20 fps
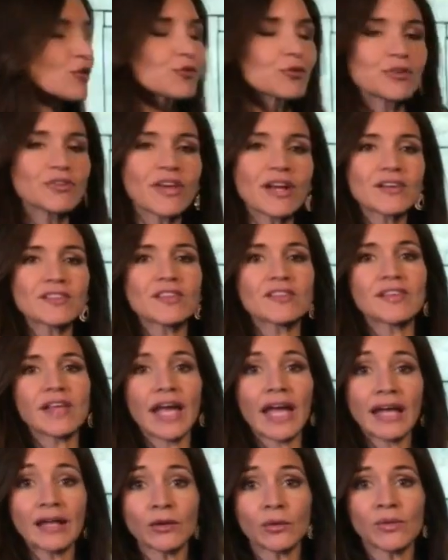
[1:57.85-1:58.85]
So for Texas
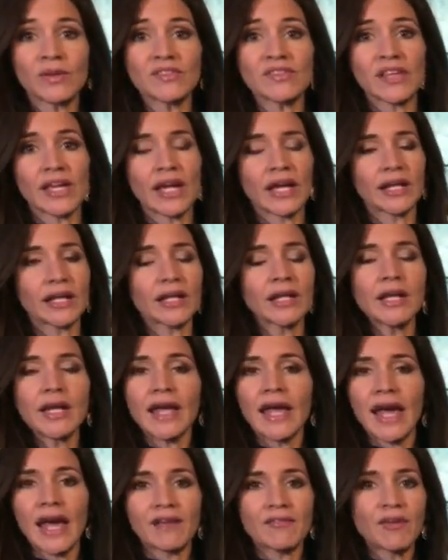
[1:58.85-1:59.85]
and Louisiana,
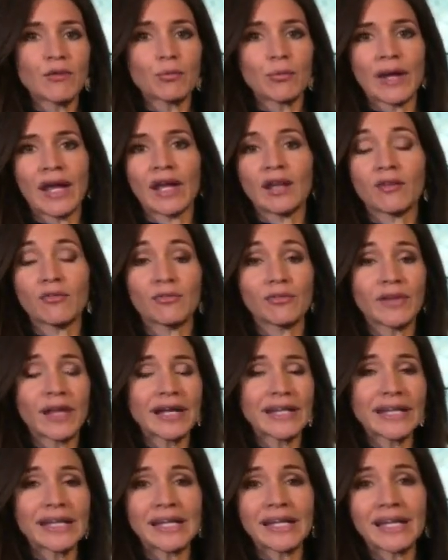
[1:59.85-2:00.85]
heavy rain,
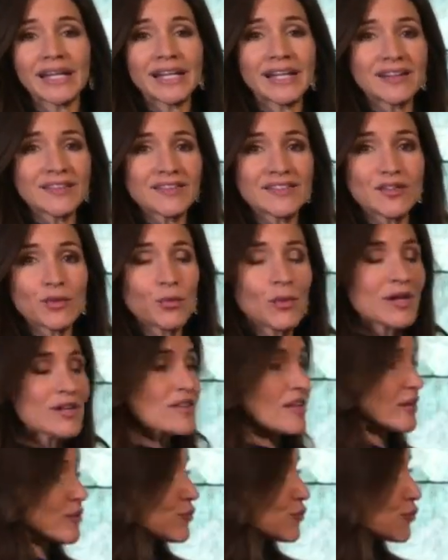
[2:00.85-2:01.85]
flooding, gusty winds,